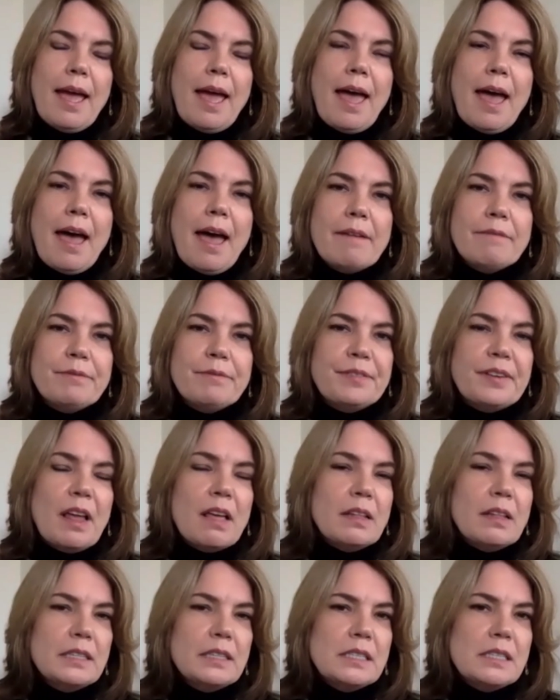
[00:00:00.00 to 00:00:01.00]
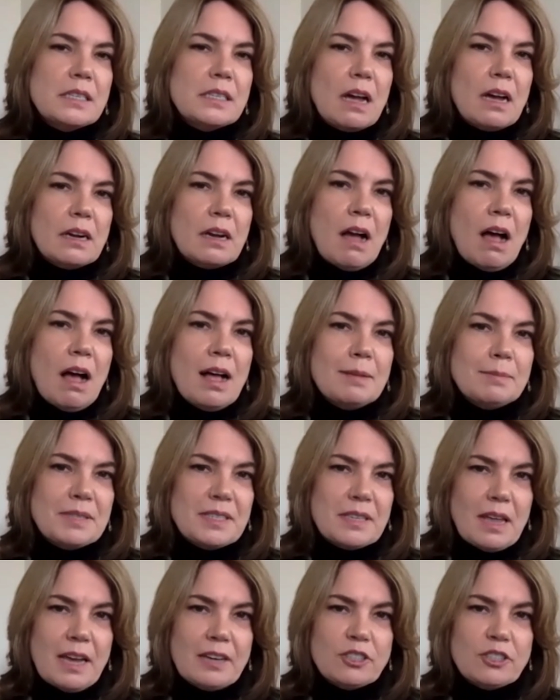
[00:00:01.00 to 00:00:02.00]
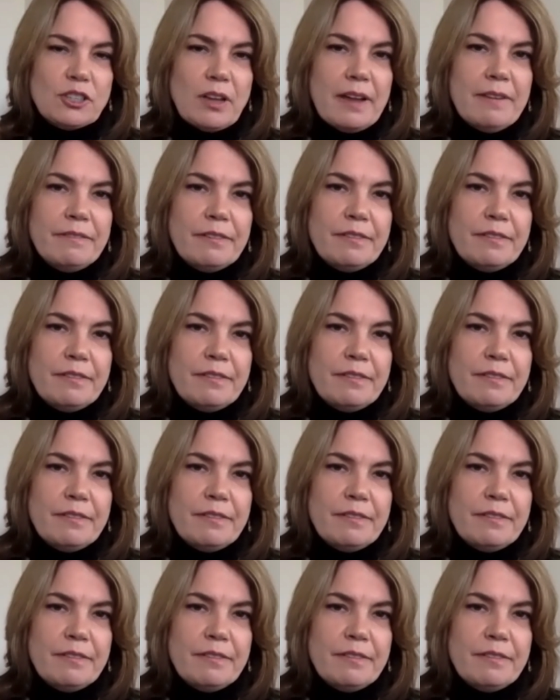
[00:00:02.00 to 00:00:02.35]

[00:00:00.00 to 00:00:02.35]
at fidelity.com slash life